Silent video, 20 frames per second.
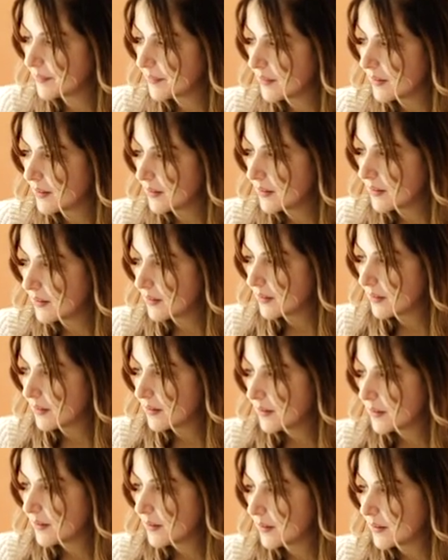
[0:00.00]

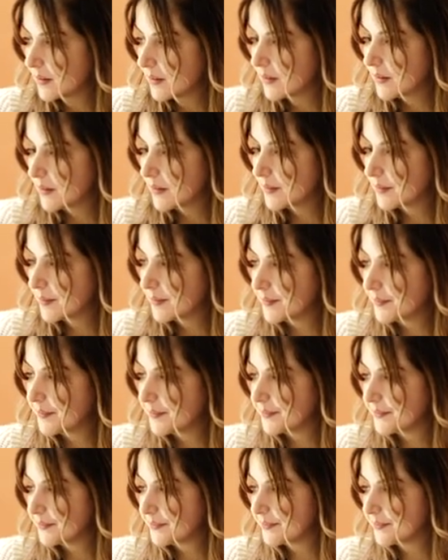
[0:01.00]

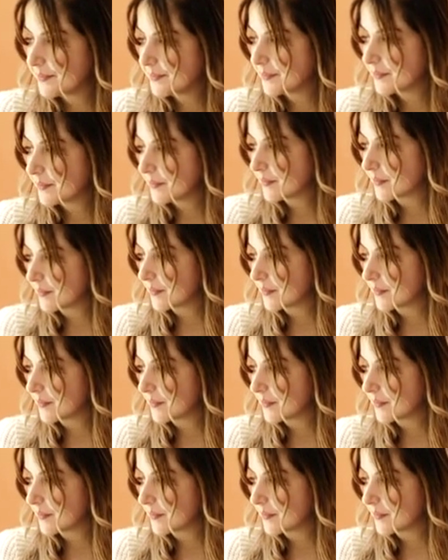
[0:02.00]
(not speaking)